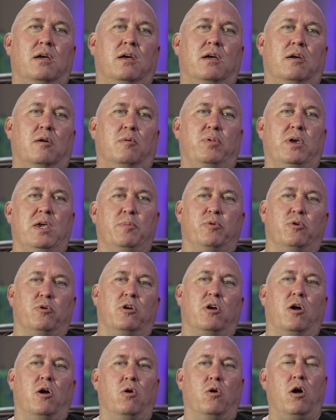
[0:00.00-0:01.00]
people
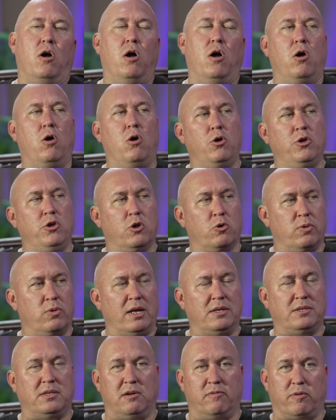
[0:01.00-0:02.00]
go, oh, you're
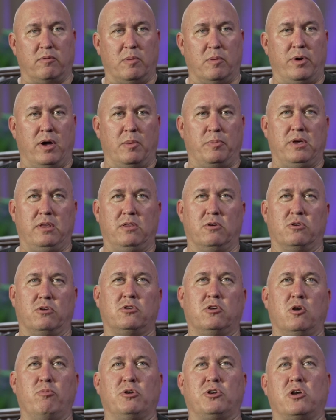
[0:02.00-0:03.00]
raising it from a puppy. There's so
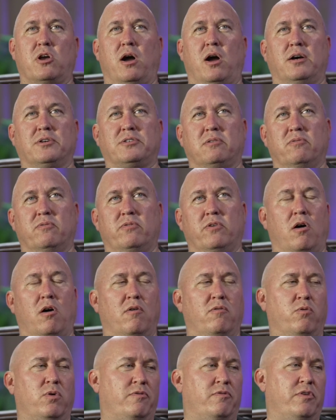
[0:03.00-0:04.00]
much cost involved.
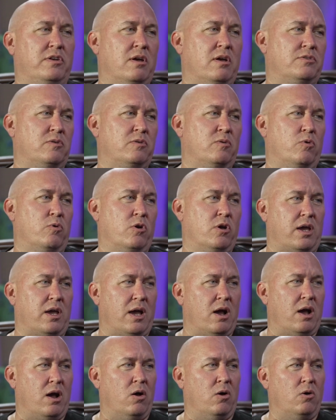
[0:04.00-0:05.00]
What if it doesn't work
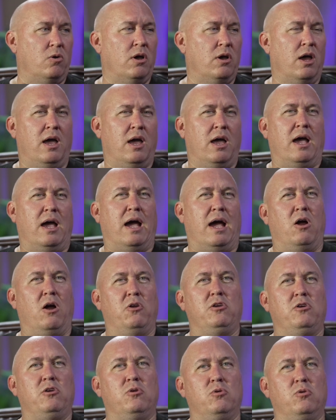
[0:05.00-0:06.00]
out? How do
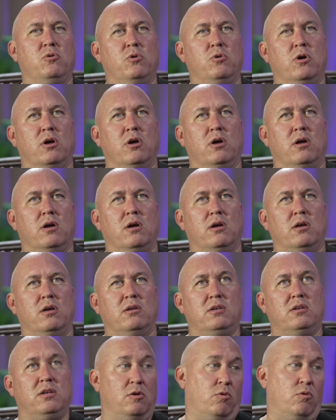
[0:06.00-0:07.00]
you
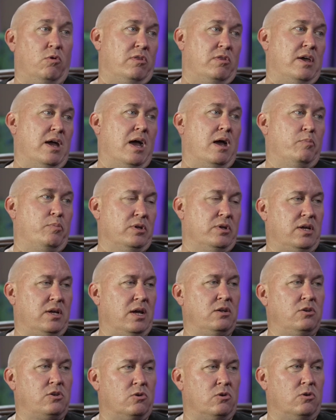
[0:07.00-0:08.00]
deal with that
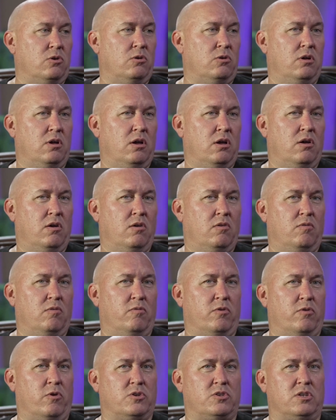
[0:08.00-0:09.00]
potential
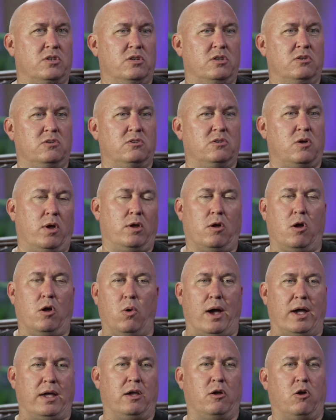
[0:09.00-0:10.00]
versus going, oh,
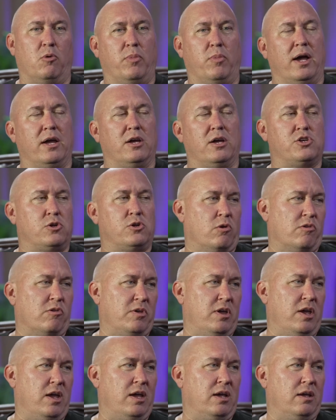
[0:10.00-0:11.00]
I can go buy a sure
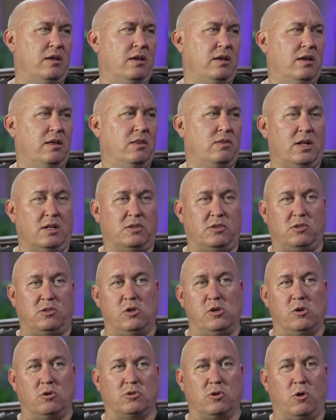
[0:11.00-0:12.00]
thing that's 2
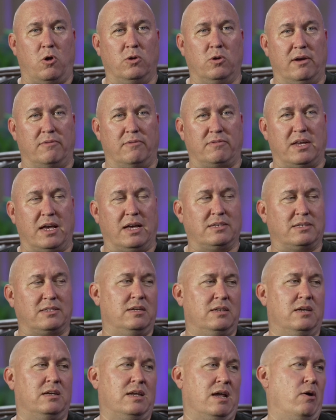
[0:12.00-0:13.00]
years old and I've tested
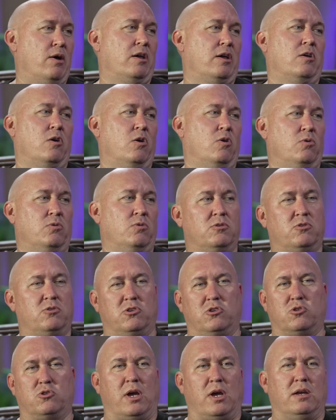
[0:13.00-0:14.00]
it and now I can go
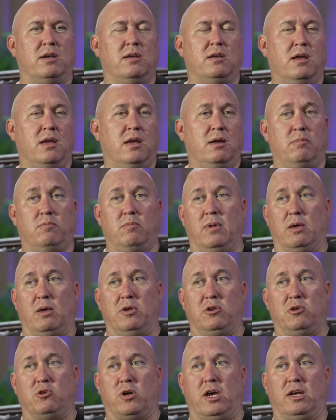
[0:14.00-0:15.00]
just train it, maybe
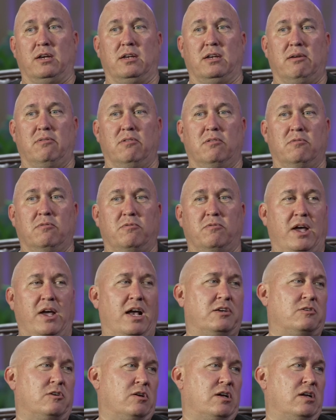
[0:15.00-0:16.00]
train it even
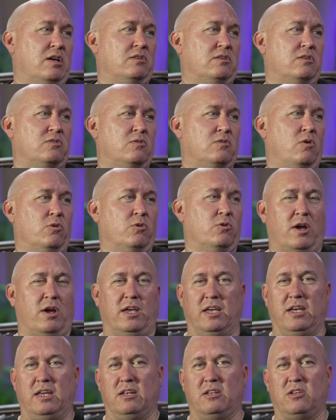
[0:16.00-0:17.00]
faster because it's older. I
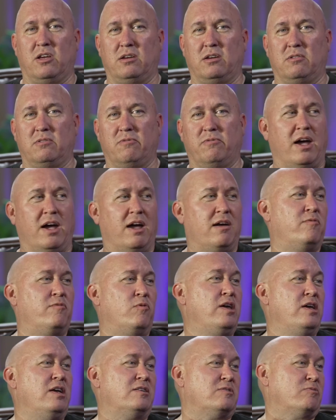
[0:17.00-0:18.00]
can get it done in 5
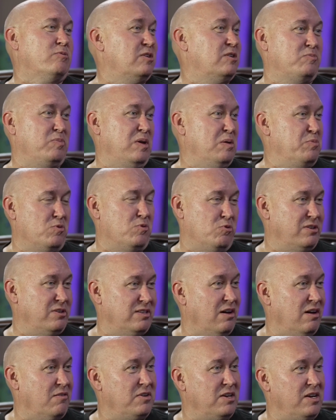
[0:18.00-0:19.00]
weeks, which is people always
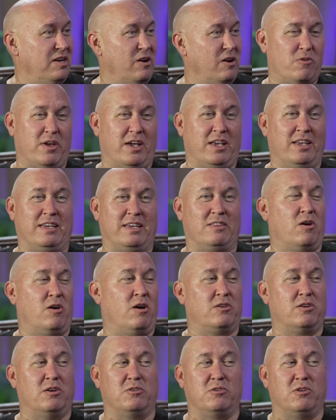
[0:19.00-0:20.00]
love to hear that I can get the dog
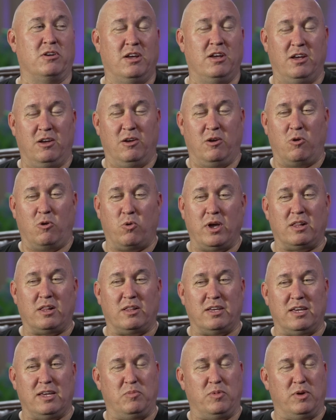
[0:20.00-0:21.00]
done
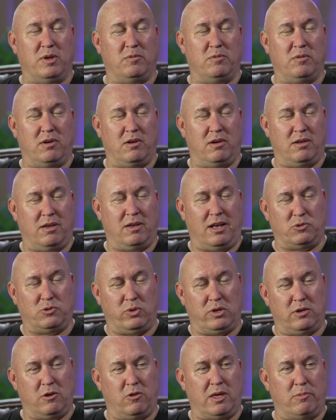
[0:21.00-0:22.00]
quickly, but as we
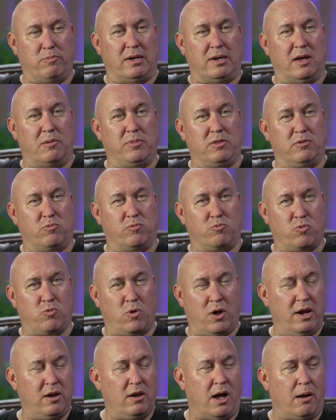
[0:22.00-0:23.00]
know, that may not be the
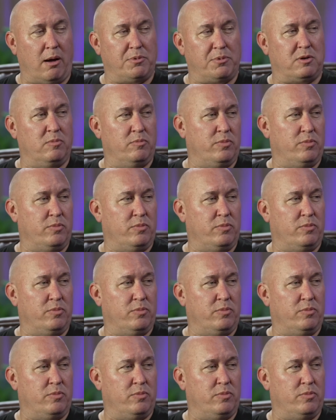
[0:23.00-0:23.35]
right option. But